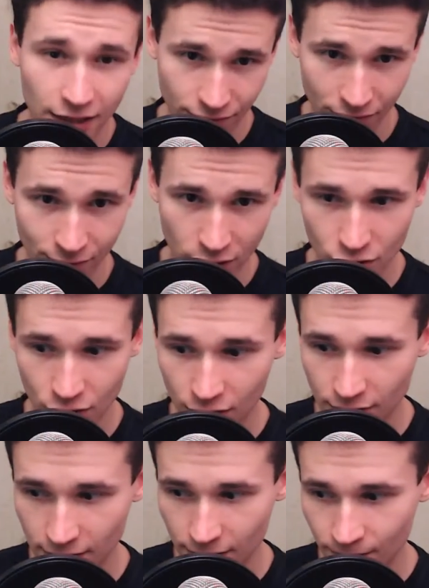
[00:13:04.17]
information on
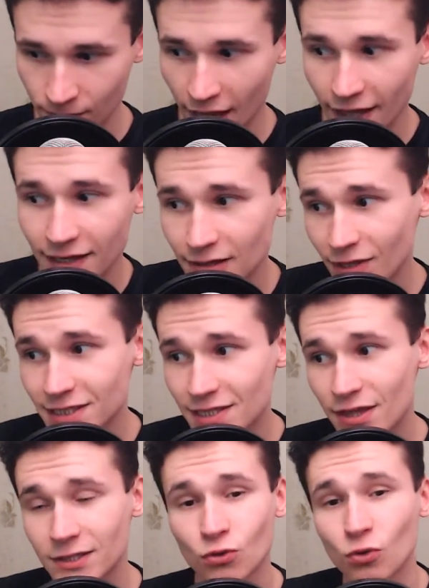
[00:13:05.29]
it. And it means
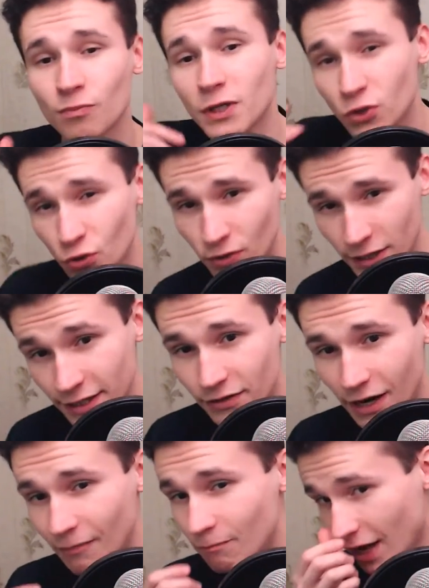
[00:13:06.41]
that it will be new
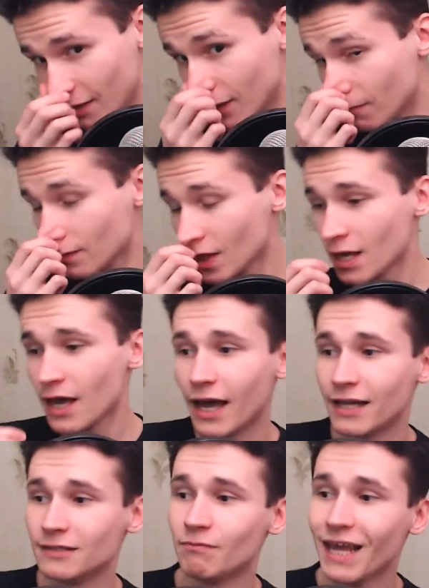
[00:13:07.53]
era, maybe.
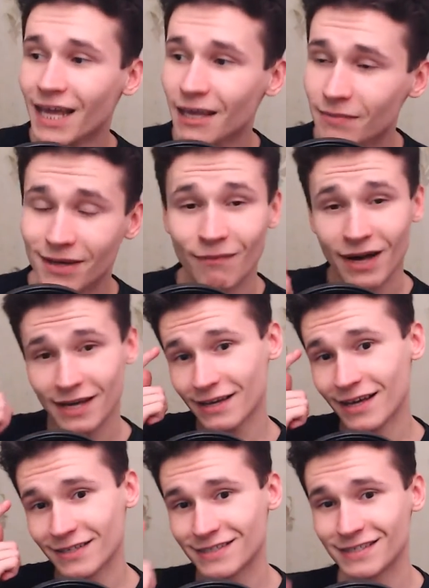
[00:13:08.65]
And maybe, my
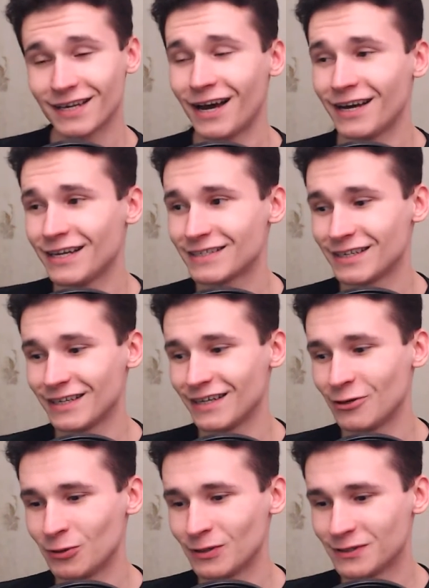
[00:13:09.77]
guess, uh, I yesterday
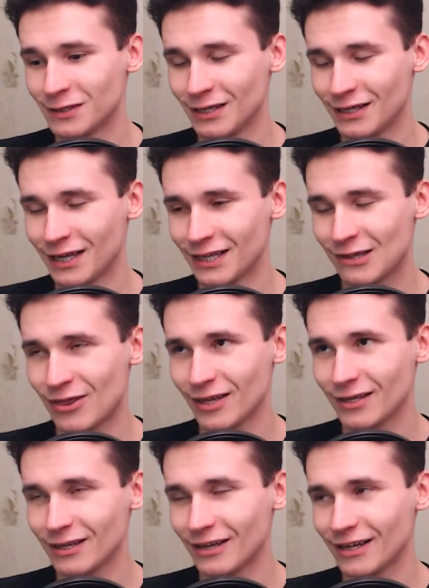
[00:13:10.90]
was sitting and
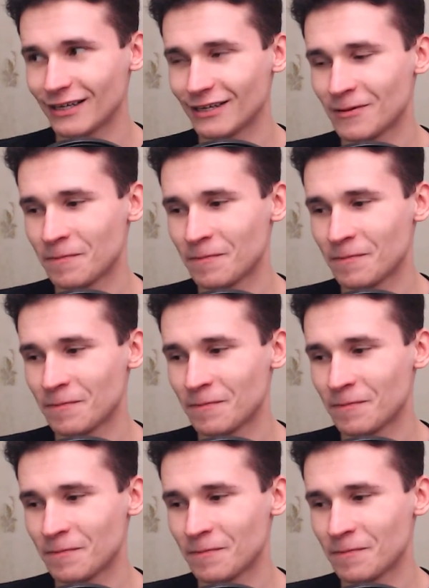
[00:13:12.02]
thinking like,